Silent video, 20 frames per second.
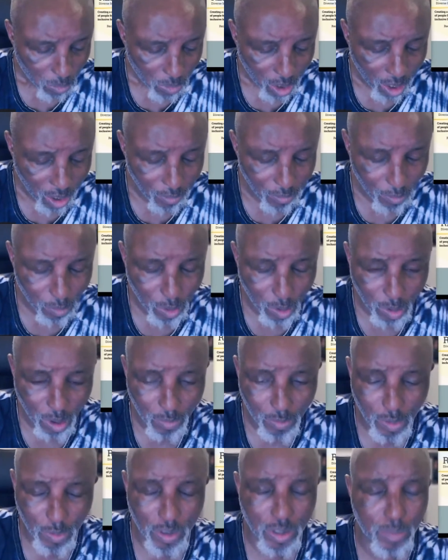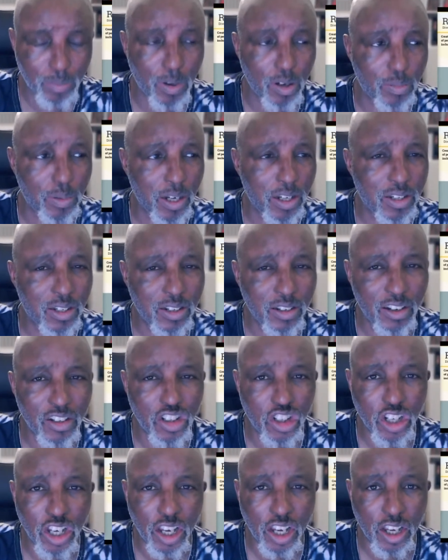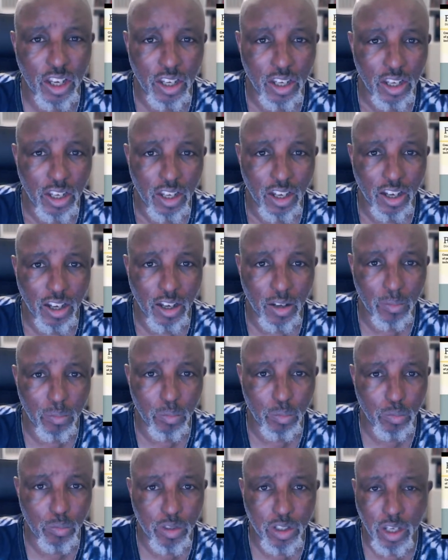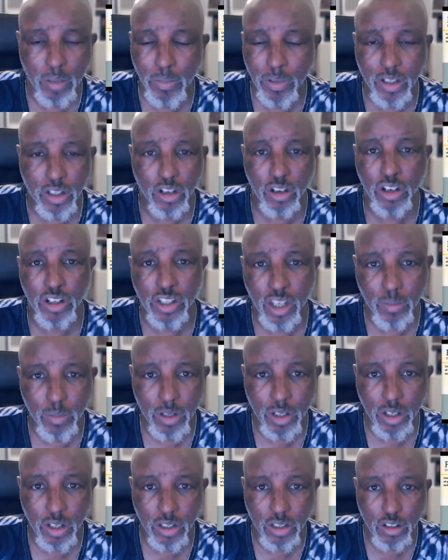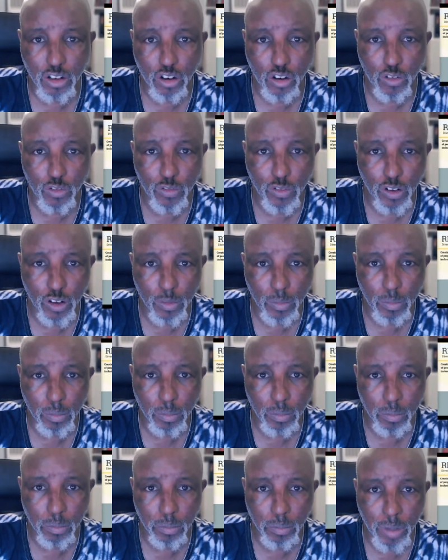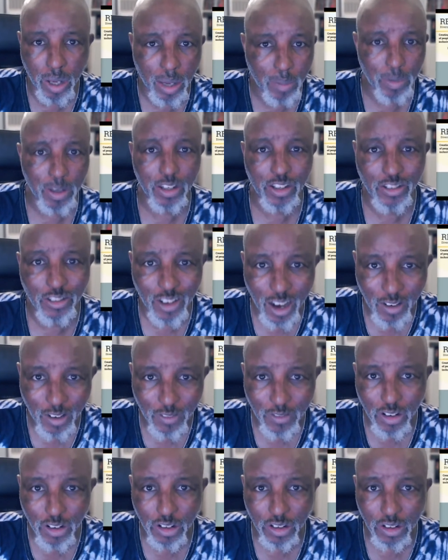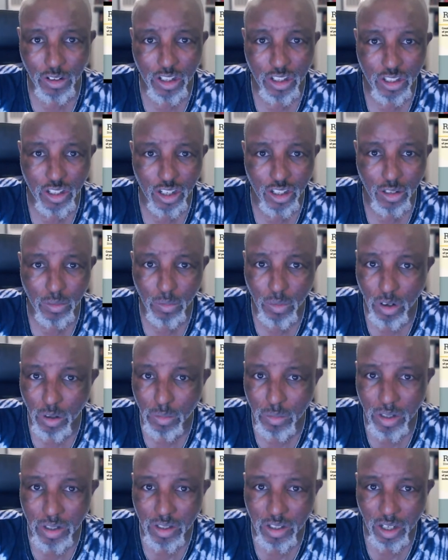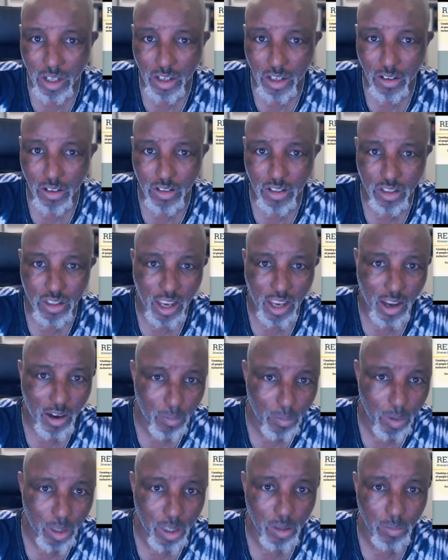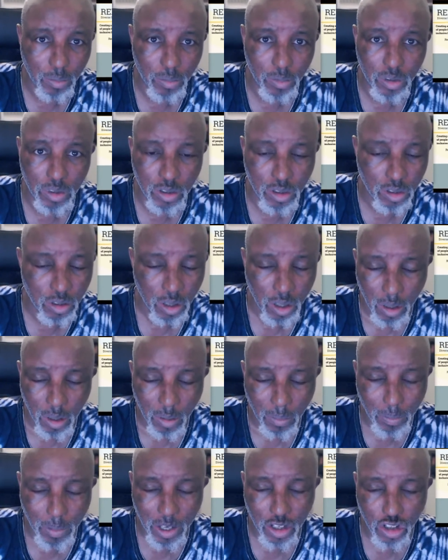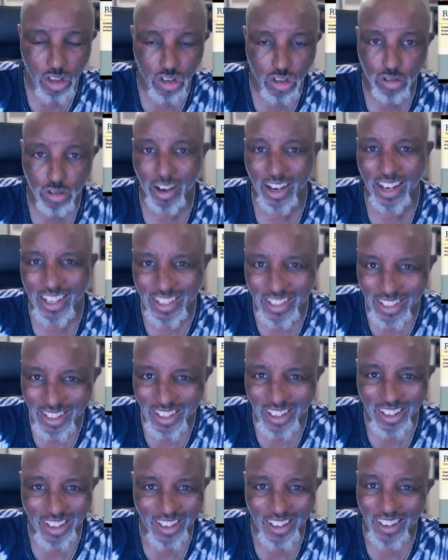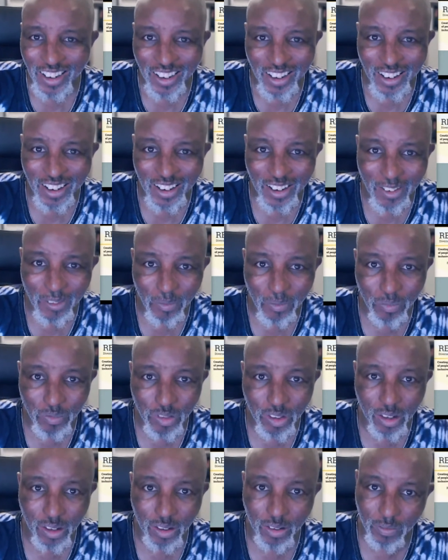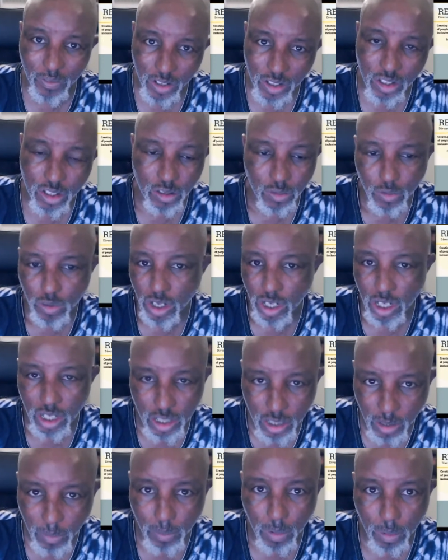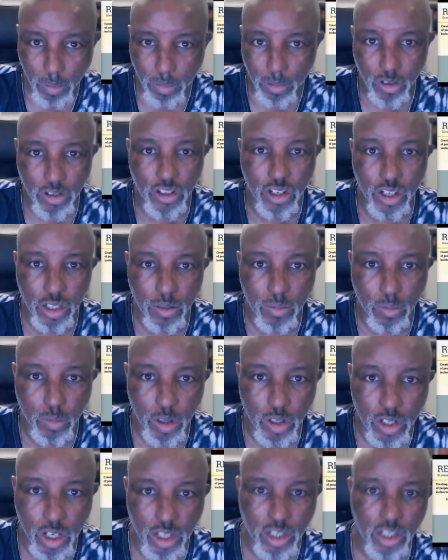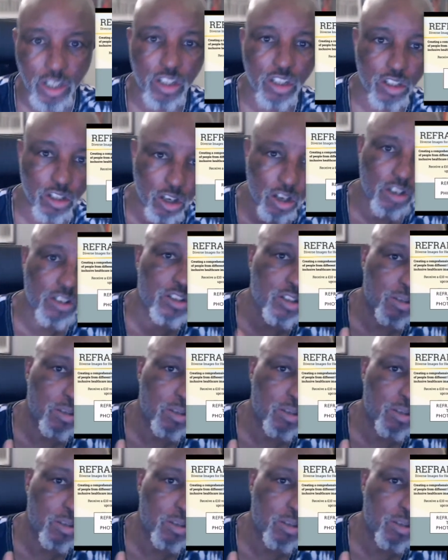I think we spoke about this last year. See maternity images of babies who are African inside the womb, just to help when you're being trained. This is a really simple project which actually starts to